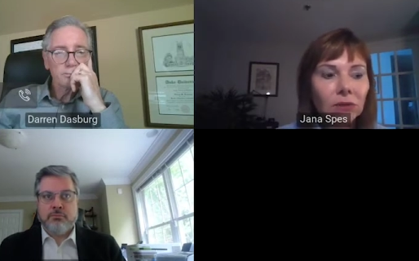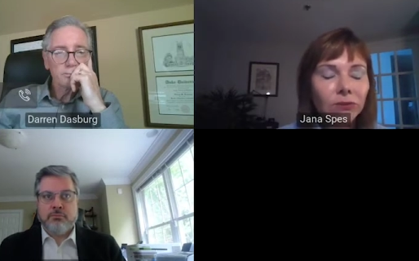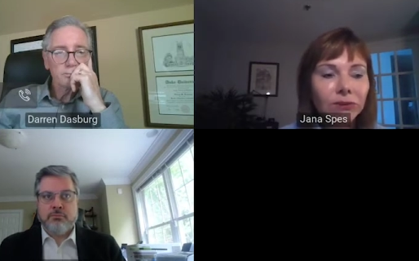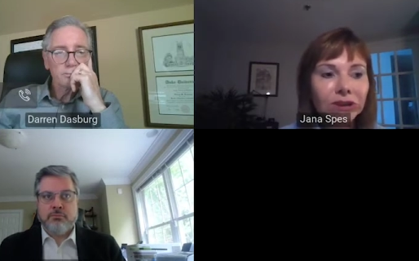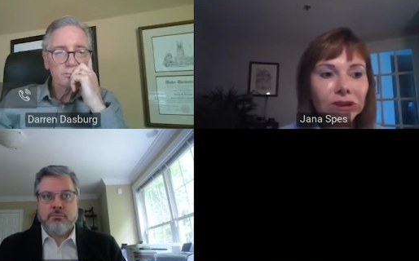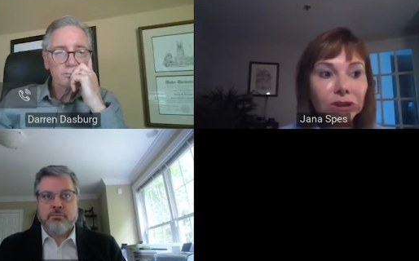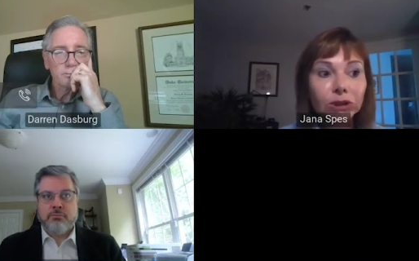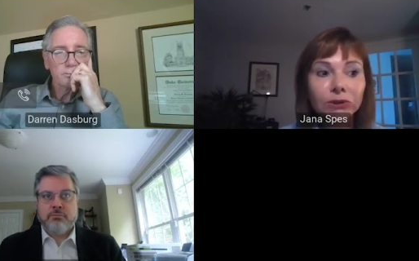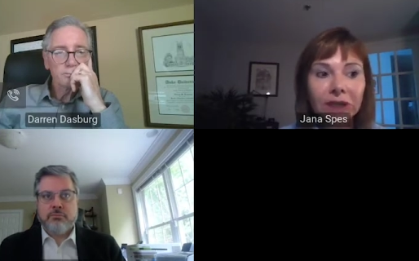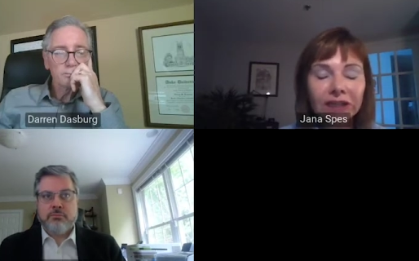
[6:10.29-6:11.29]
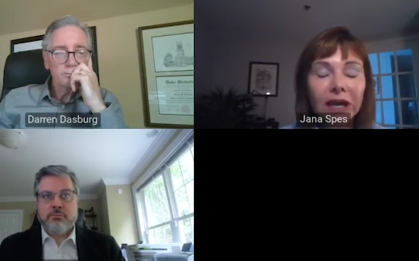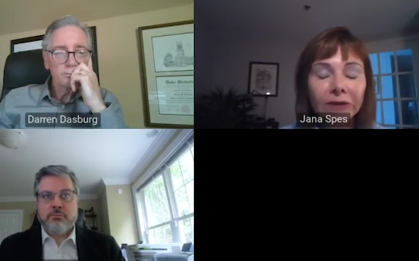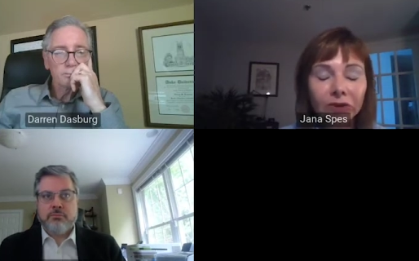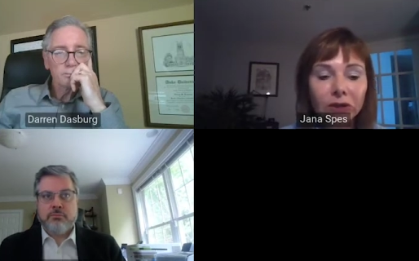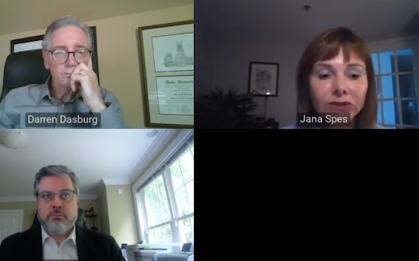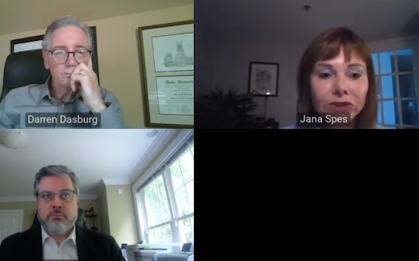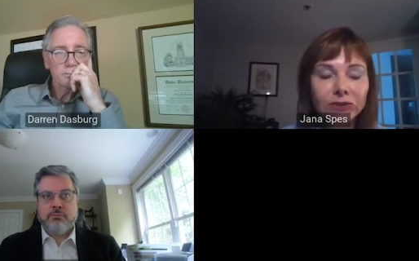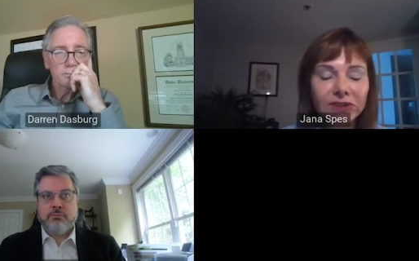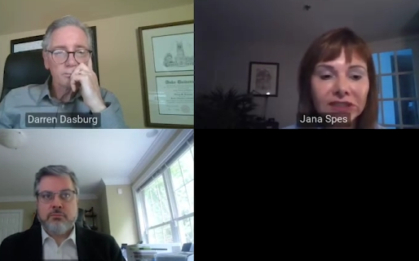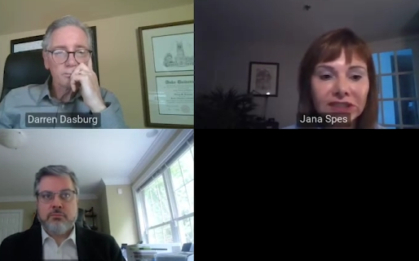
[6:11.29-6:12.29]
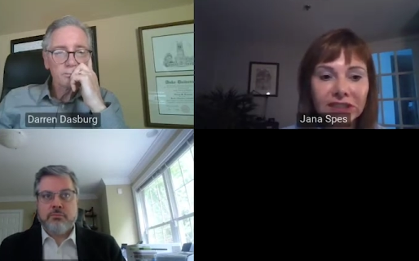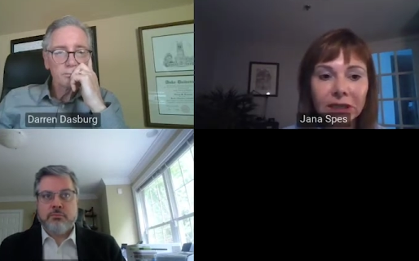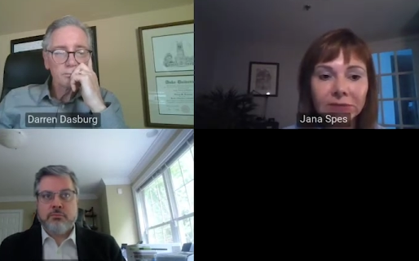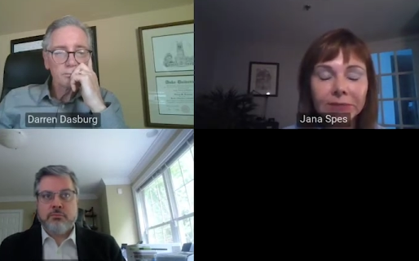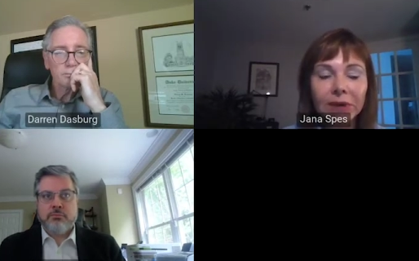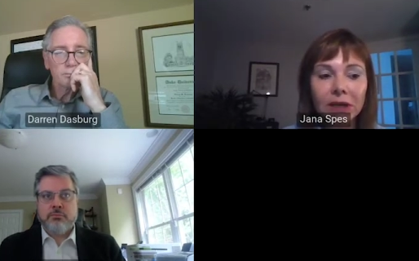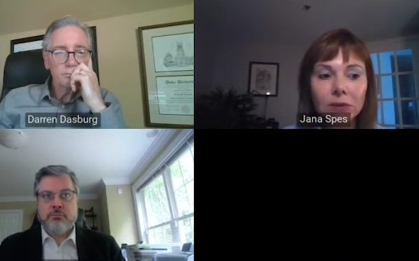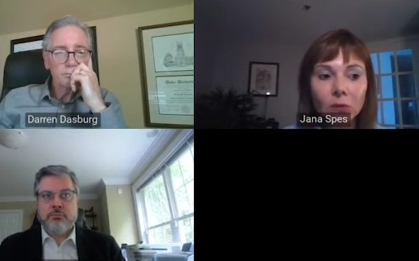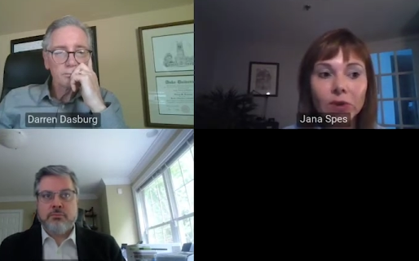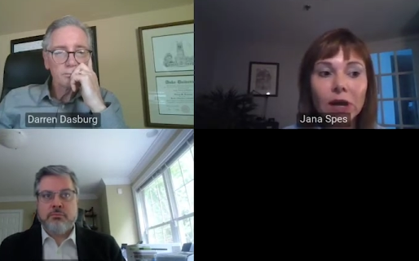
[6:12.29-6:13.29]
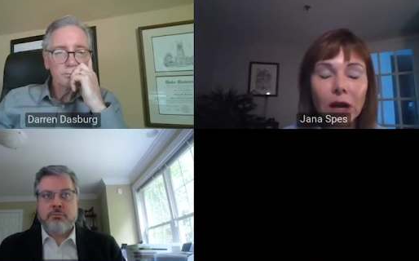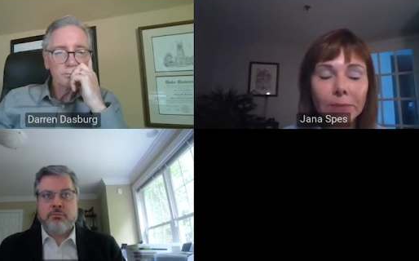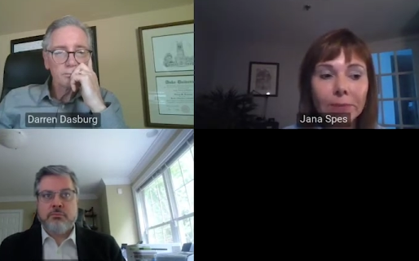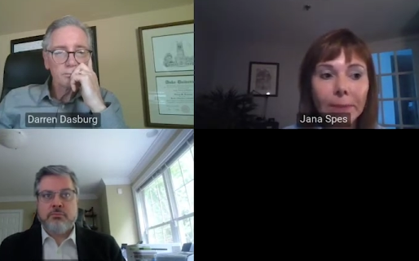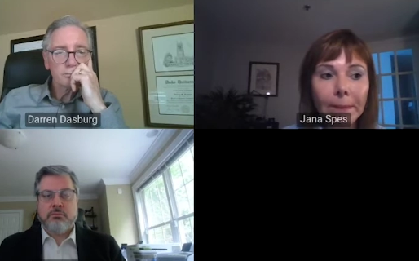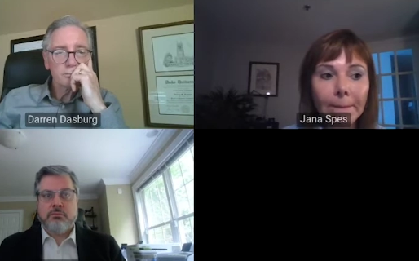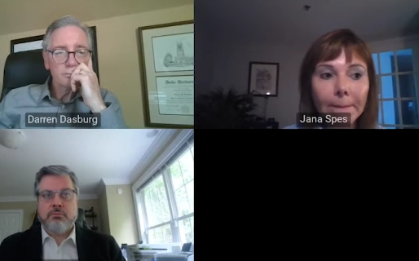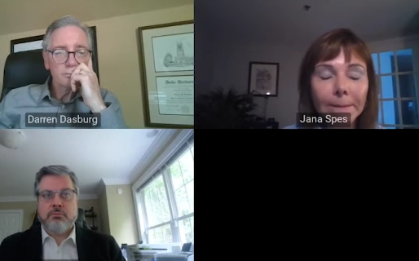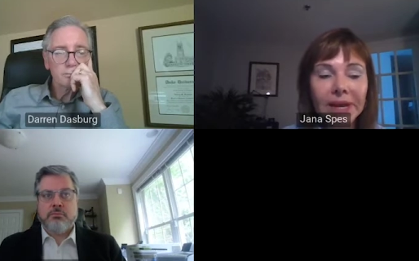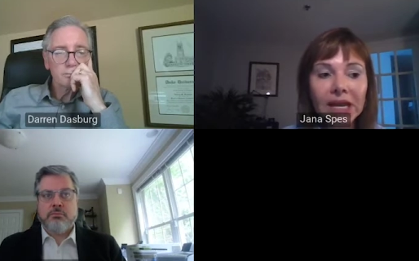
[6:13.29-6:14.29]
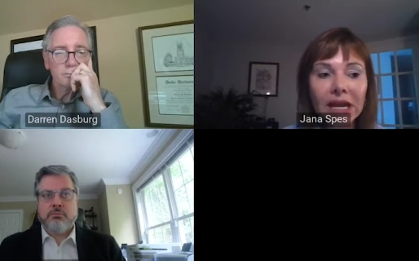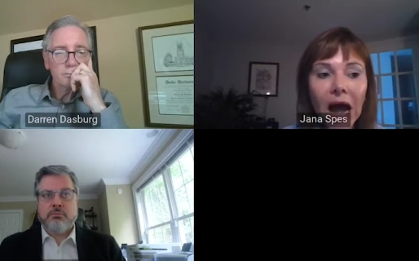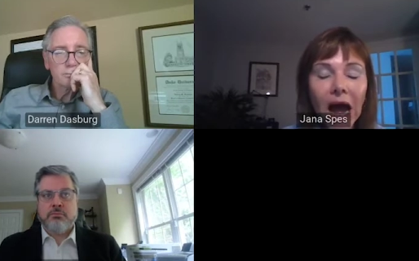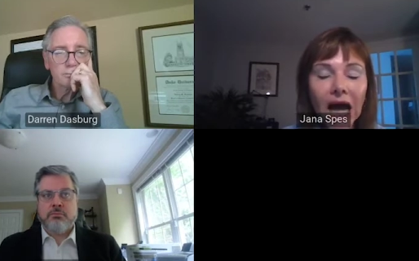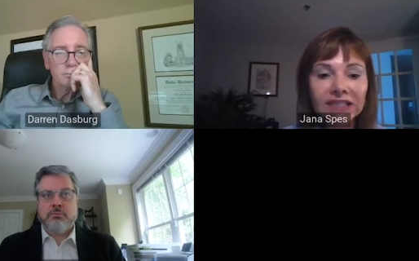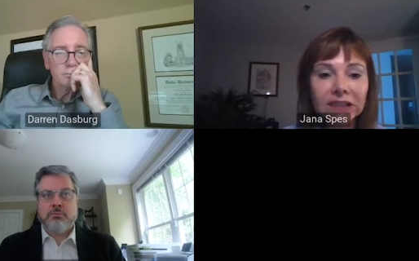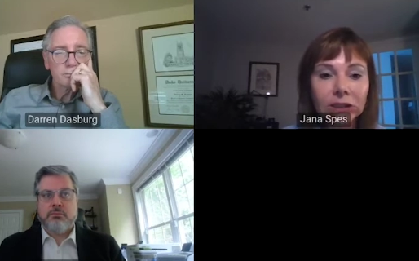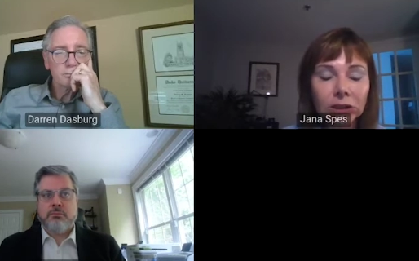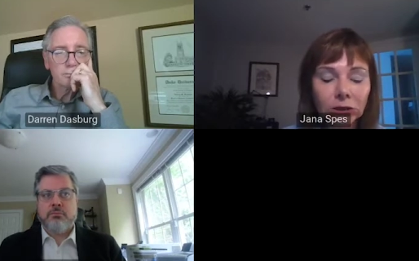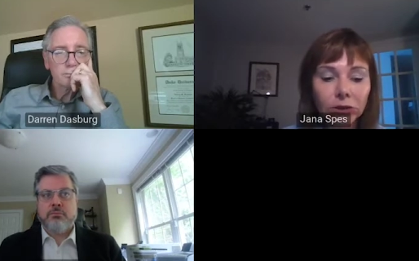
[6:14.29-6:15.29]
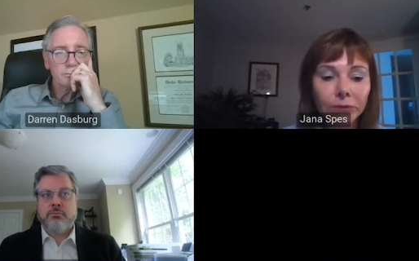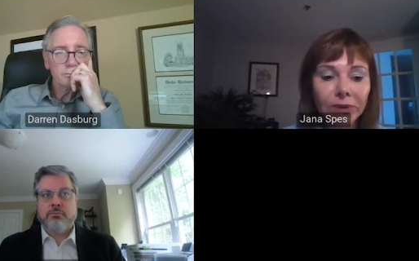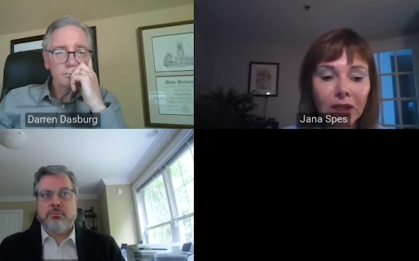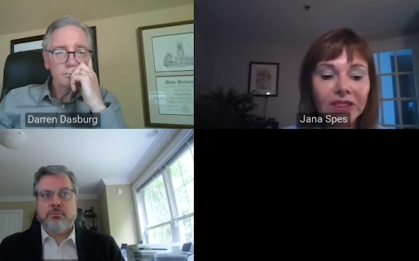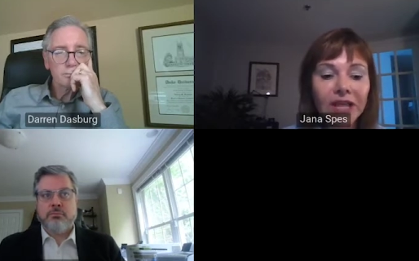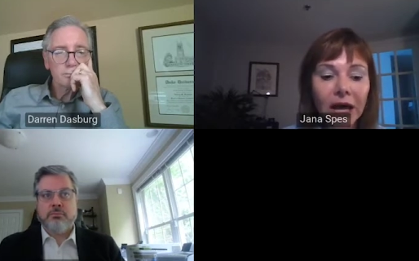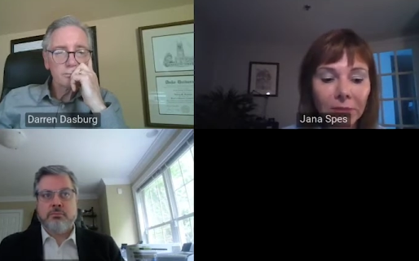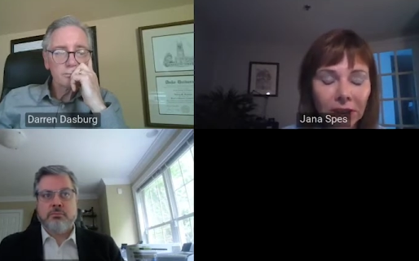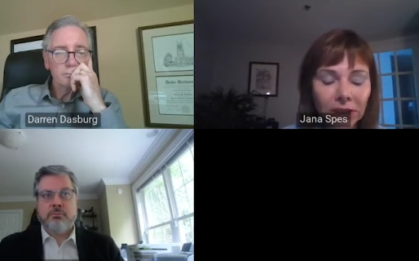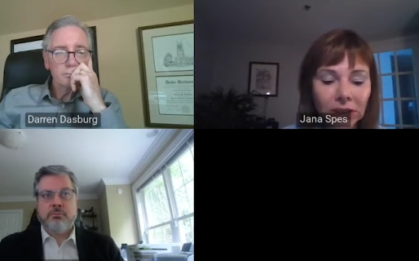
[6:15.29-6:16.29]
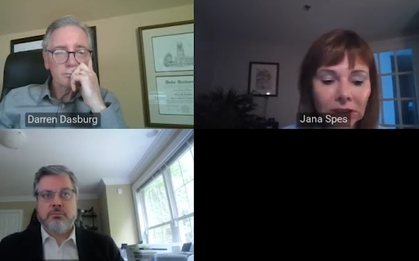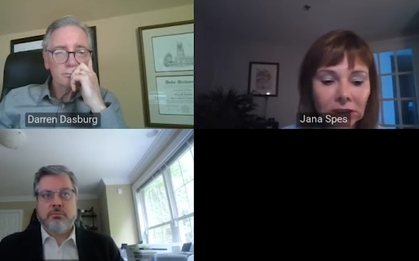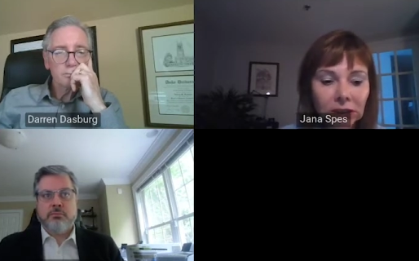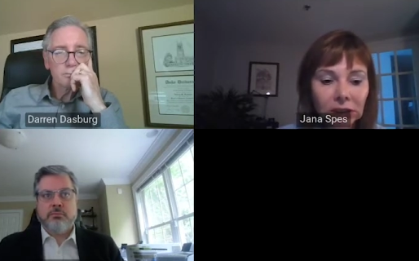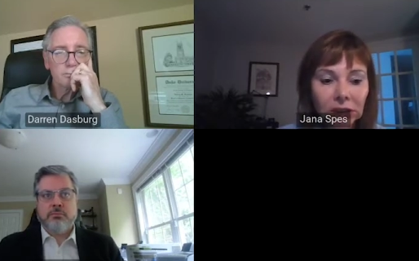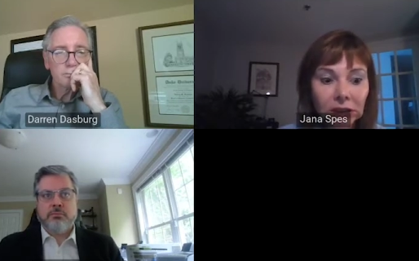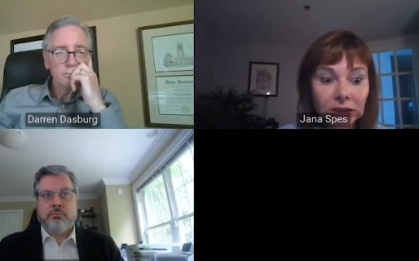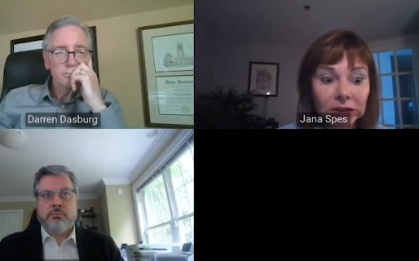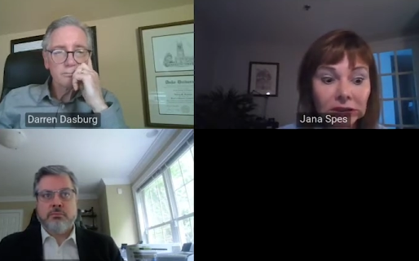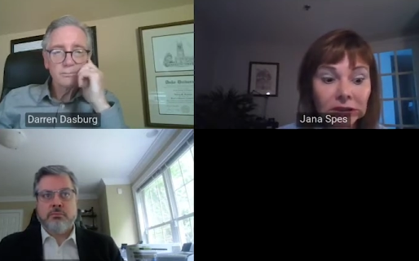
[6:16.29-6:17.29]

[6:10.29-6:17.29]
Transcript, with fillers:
Speaker 1: We do not have those new systems, but we are being asked to build them. Uh,